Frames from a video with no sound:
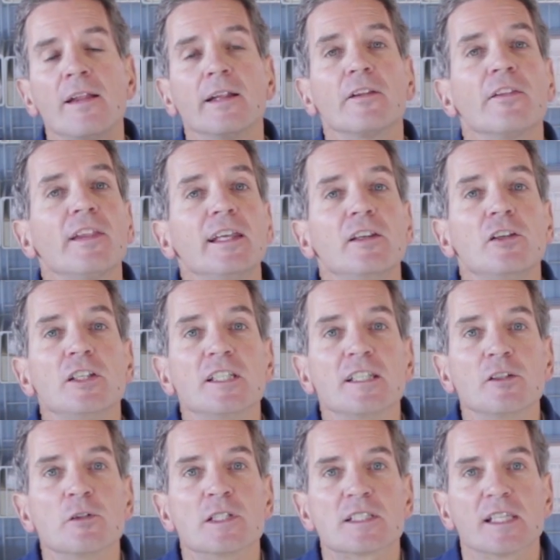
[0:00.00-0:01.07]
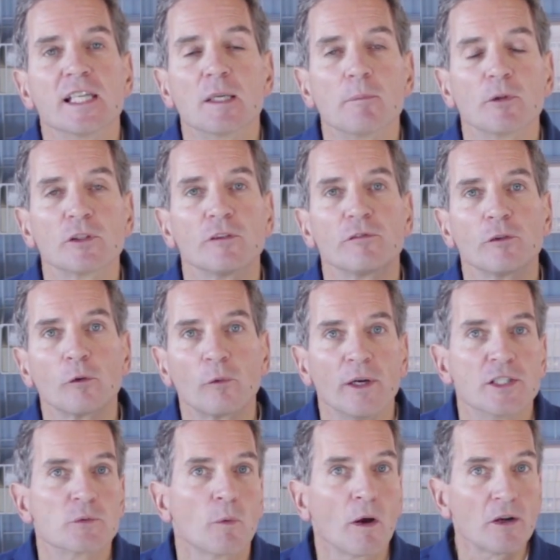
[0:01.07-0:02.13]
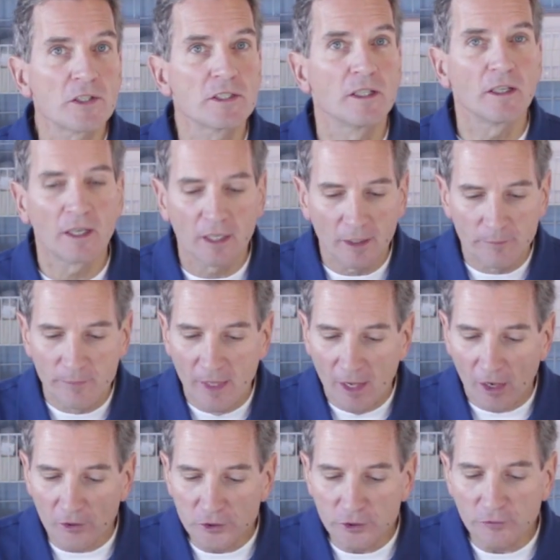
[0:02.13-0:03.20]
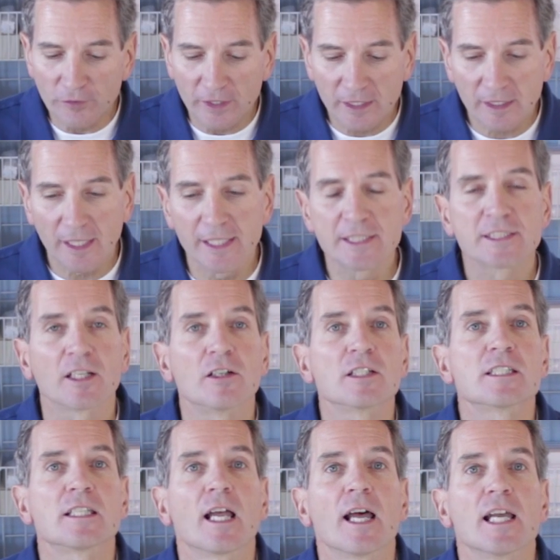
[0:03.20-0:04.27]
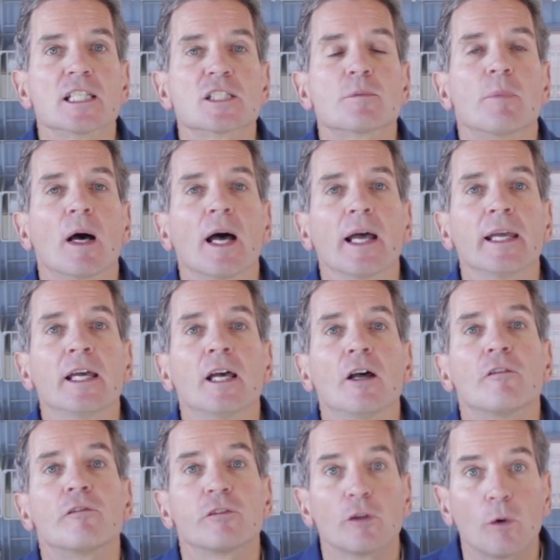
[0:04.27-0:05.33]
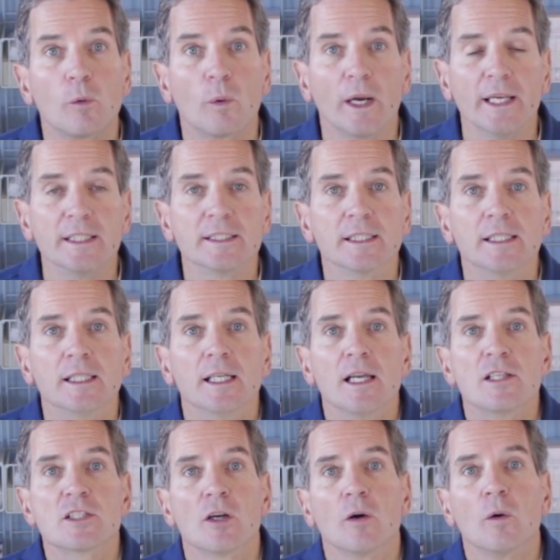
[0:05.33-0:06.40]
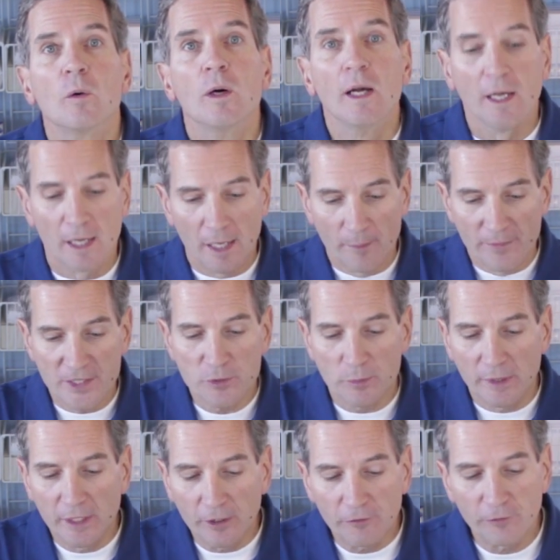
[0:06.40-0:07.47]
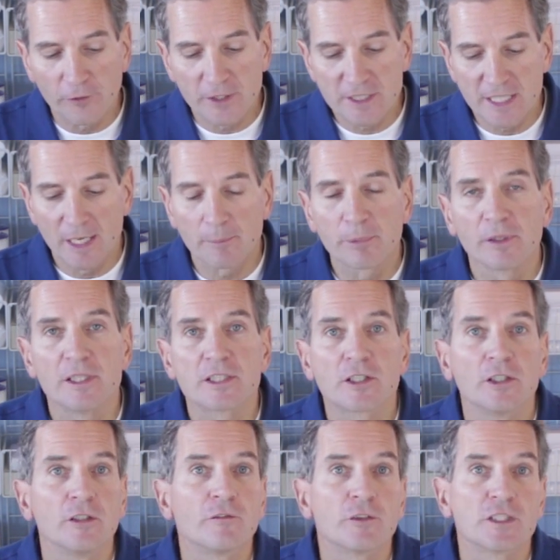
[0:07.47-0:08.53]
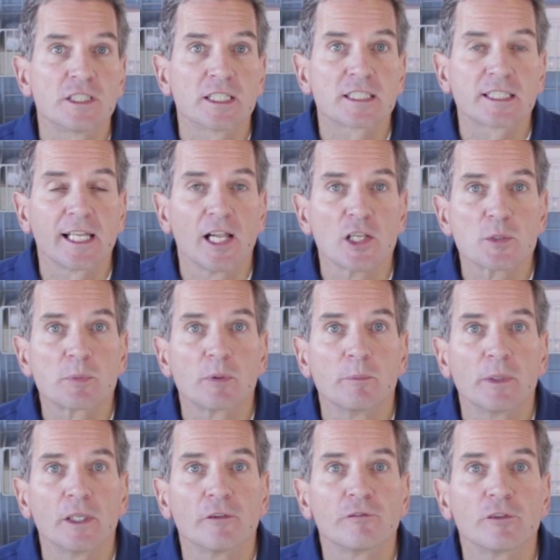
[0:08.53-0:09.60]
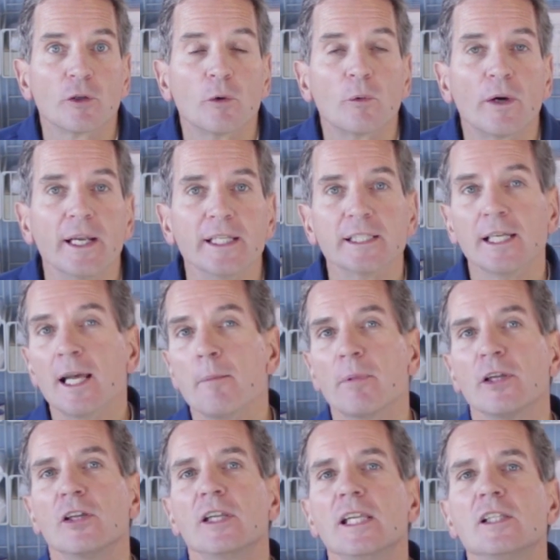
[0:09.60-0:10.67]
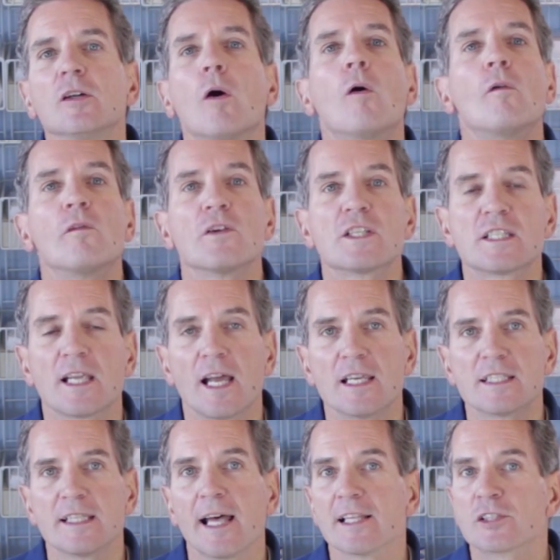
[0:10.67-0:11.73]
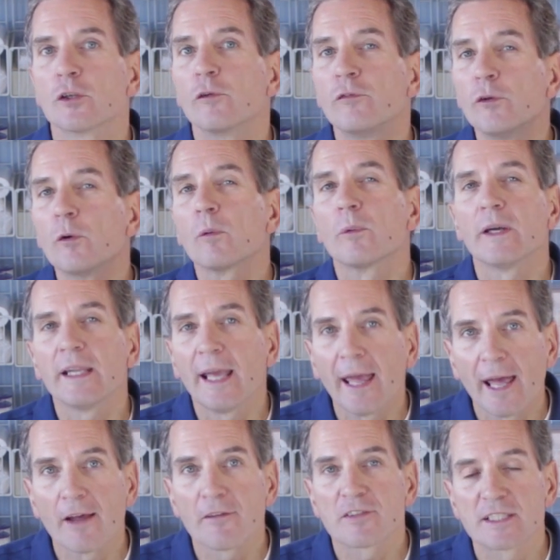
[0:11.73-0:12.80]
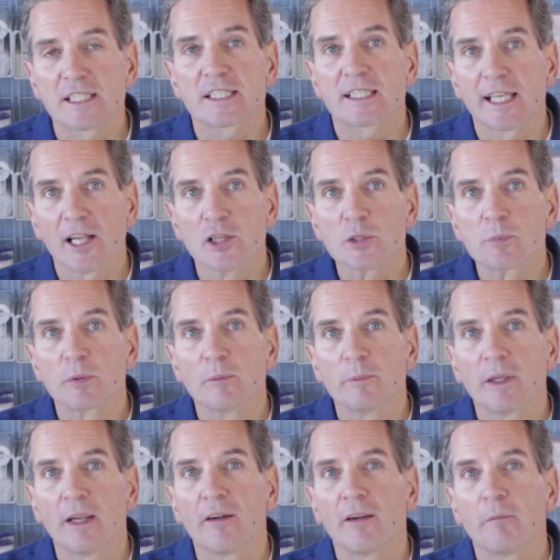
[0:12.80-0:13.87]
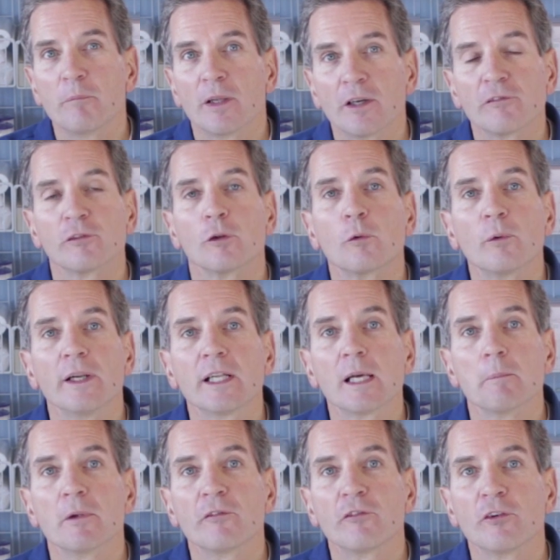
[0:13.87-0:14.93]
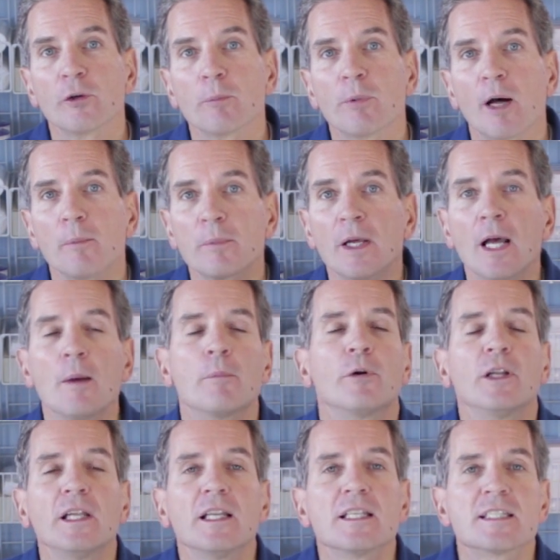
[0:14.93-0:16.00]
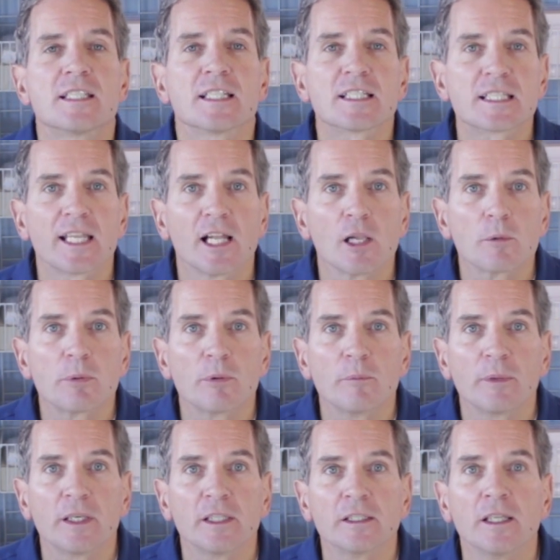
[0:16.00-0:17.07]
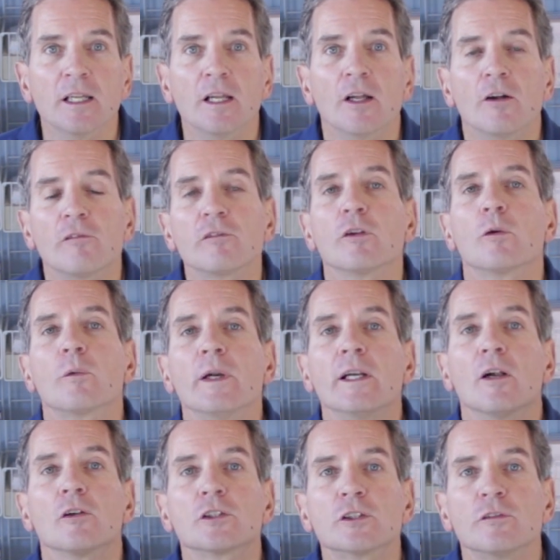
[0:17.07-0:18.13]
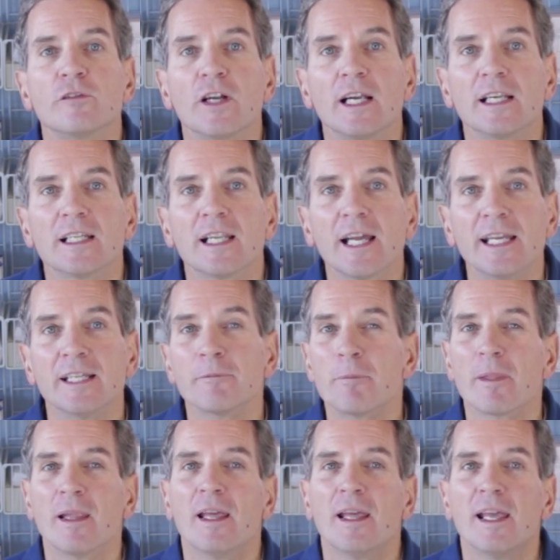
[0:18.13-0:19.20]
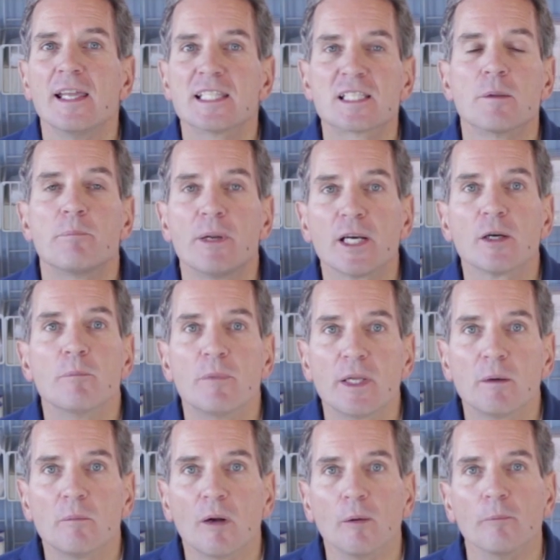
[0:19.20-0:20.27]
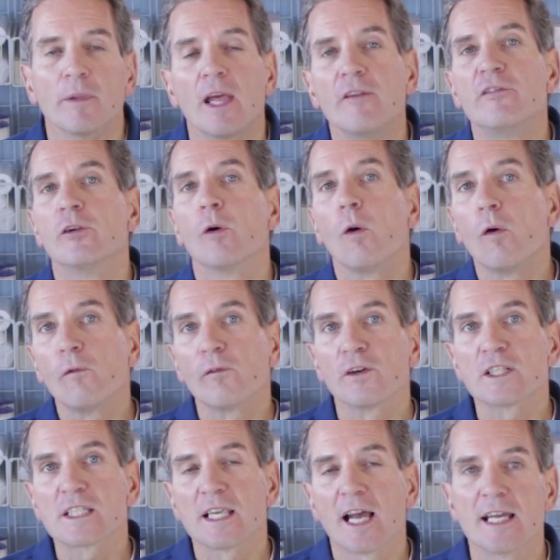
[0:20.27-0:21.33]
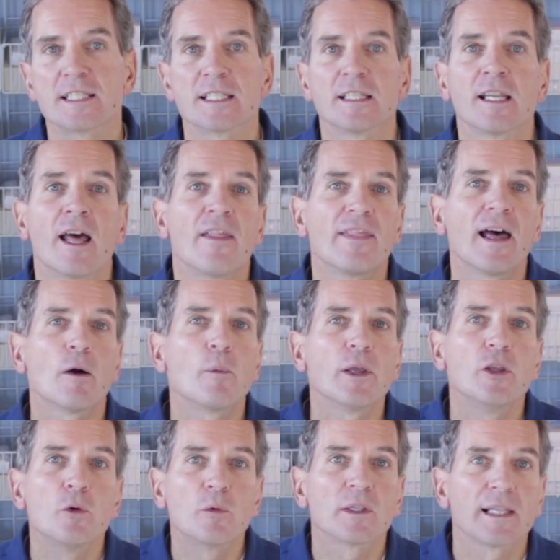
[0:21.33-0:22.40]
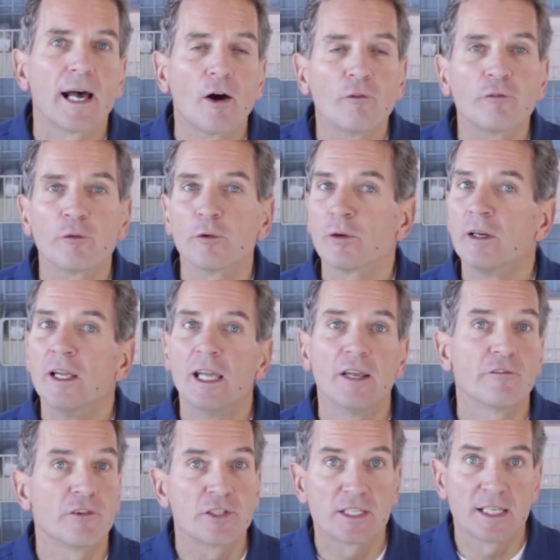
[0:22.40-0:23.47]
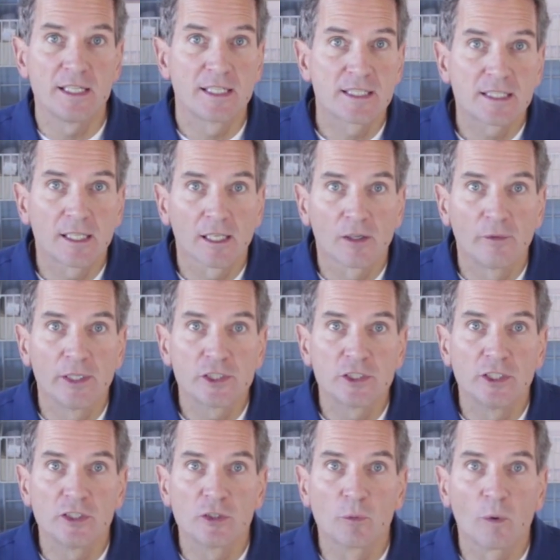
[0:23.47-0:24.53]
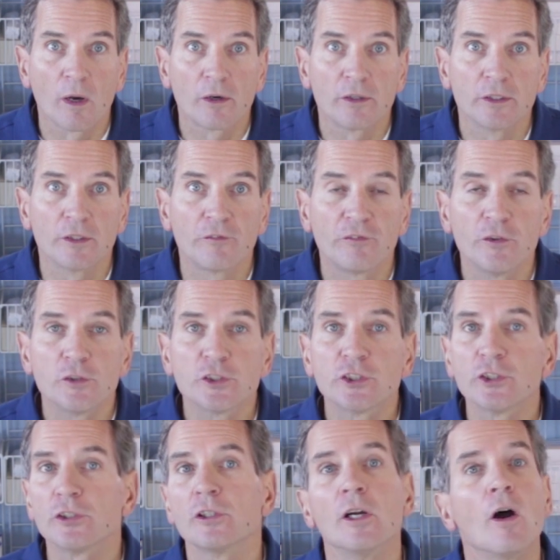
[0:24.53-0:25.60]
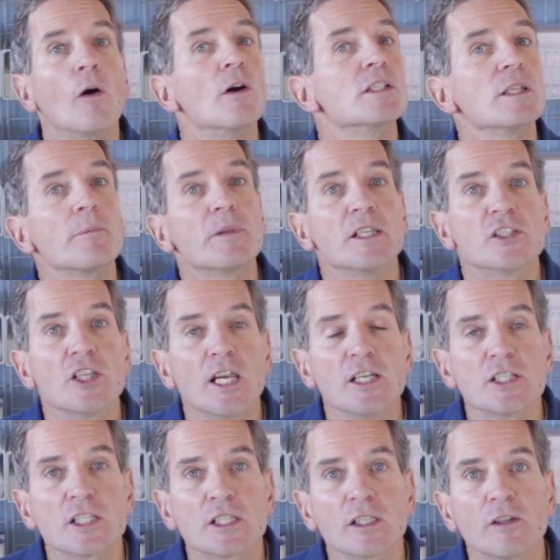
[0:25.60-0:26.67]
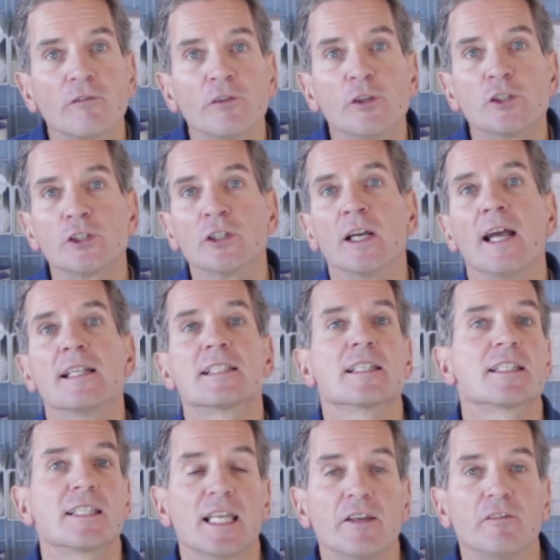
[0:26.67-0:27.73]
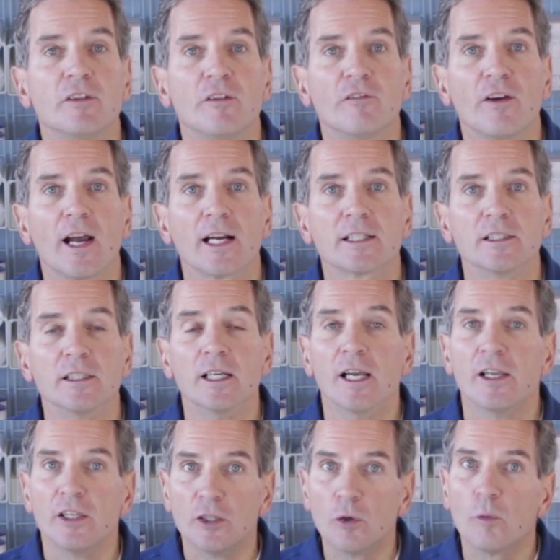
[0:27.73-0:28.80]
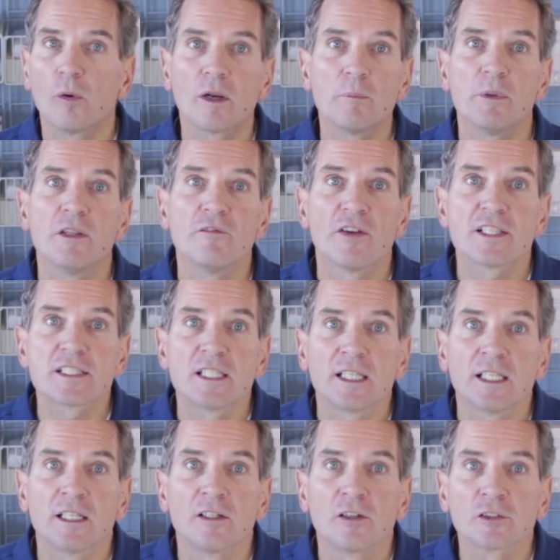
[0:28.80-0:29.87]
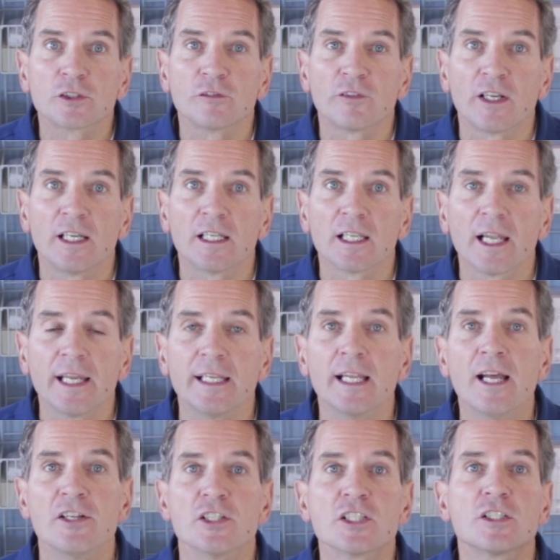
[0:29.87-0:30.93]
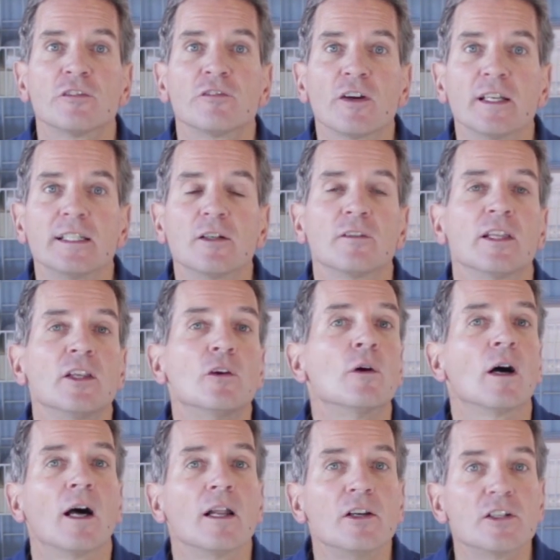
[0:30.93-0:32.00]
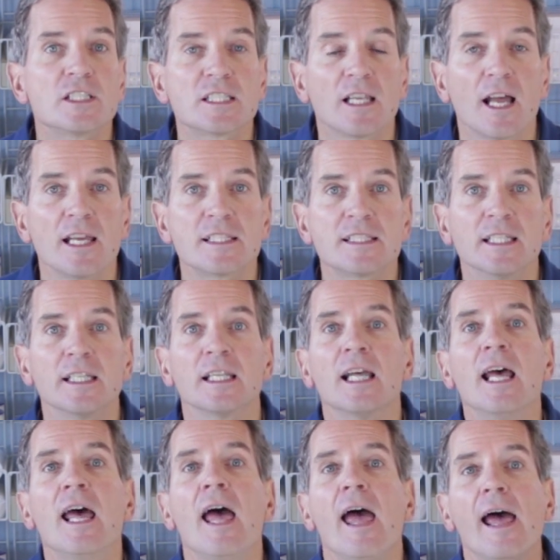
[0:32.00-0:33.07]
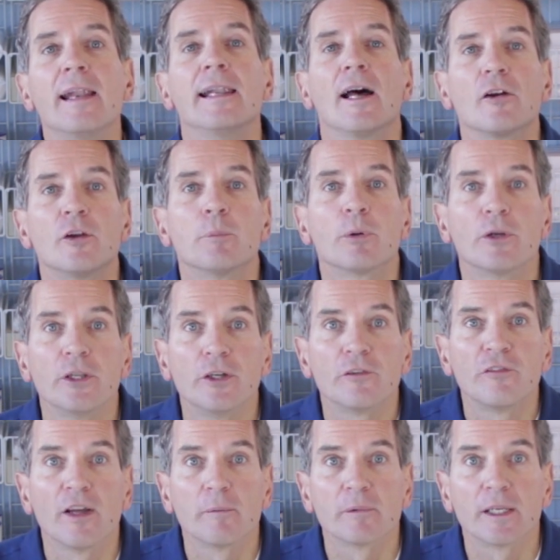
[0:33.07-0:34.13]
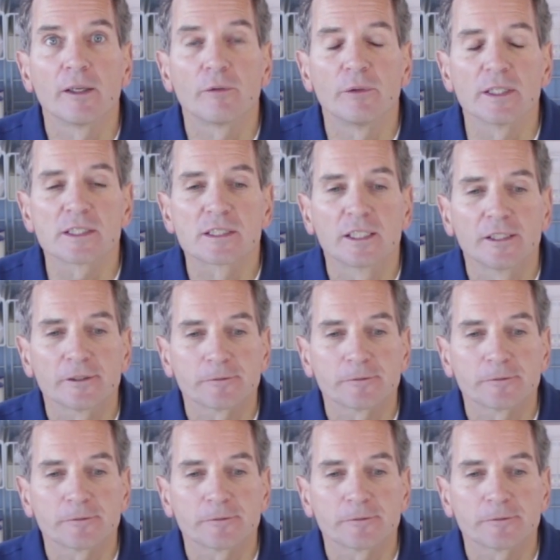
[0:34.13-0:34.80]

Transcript: The other thing you need to do is think about the flow rates. Water, um, ultraviolet lights are sized by flow rate. So uh, this one here, for example, is good for six gallons per minute flow rate, but you need to oversize that. So if you already have six gallons per minute flow rate coming for your pump, putting in a six gallon per minute flow rate ultraviolet light is the bare minimum. If you oversize it, that way you allow for if there's any discoloration in your water in the future or something changes in the future, it's a safety factor. You don't want to be investing in an ultraviolet light just to find out that you undersized it and now you're putting your family at risk.